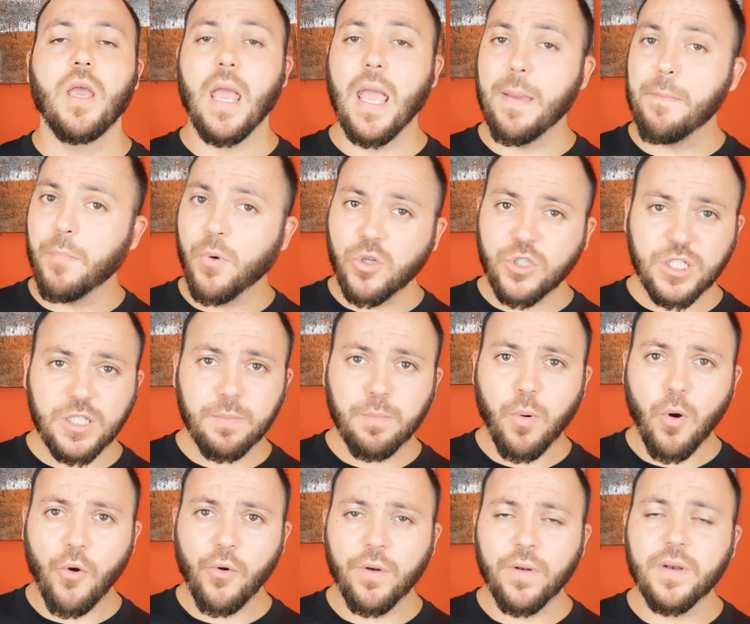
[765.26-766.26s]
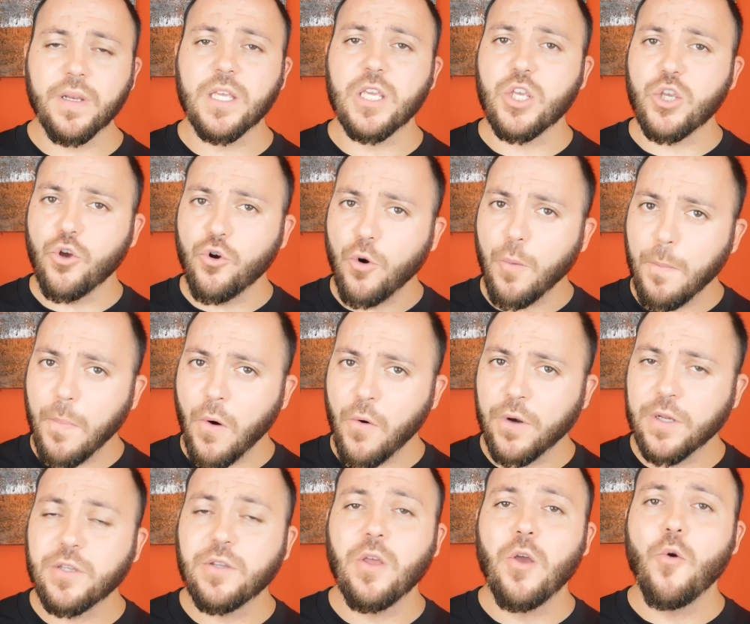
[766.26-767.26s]
And most importantly, your
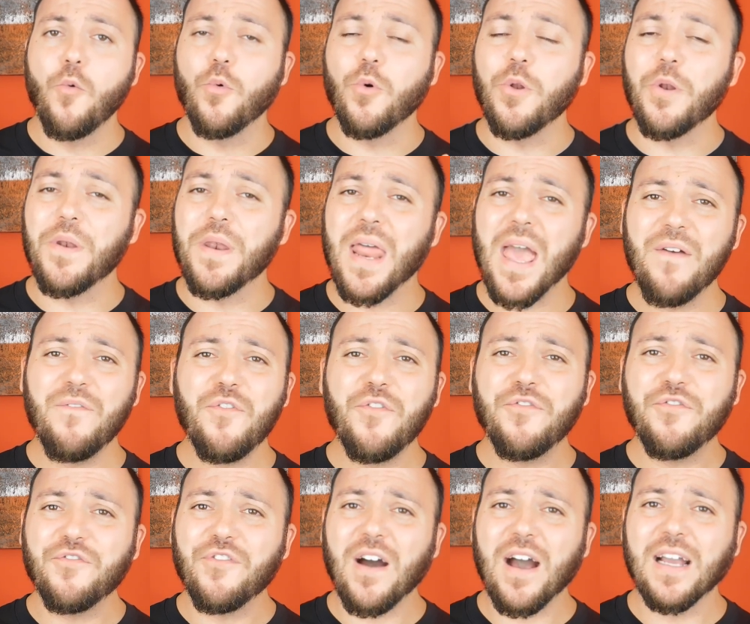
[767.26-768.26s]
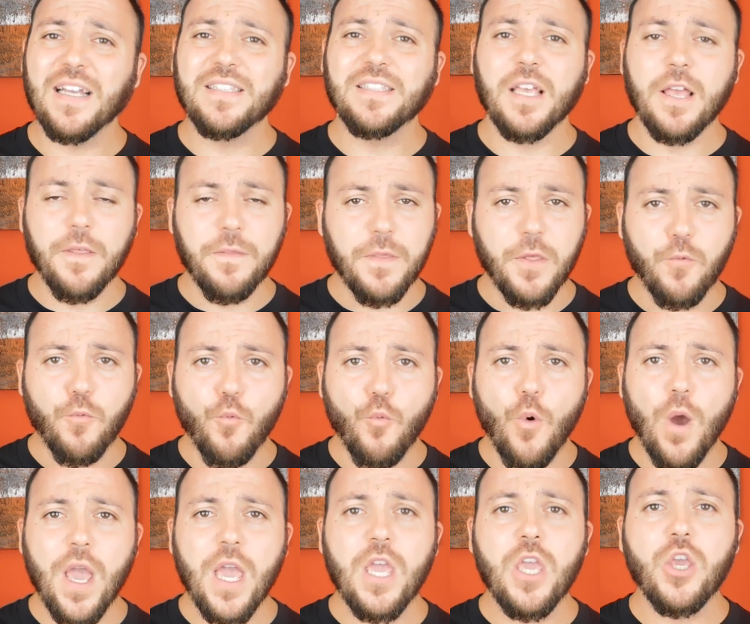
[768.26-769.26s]
opponent will never fight the
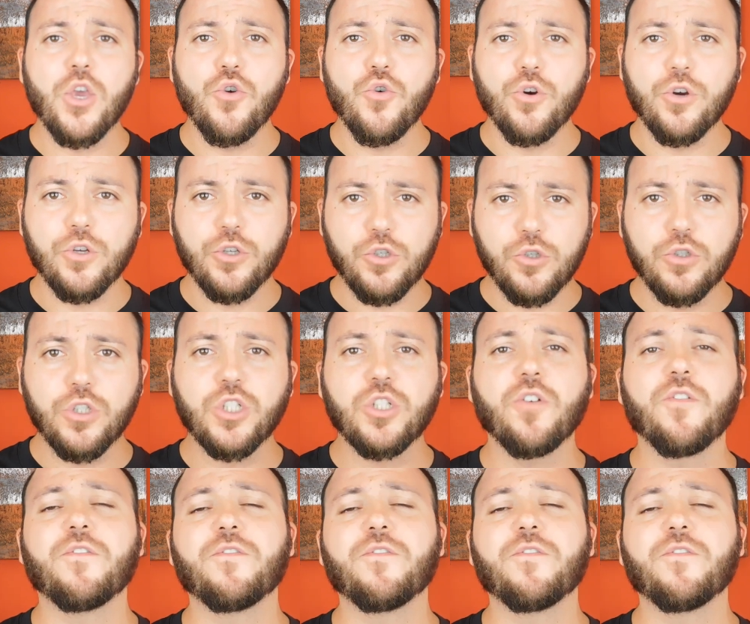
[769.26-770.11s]
way you're used to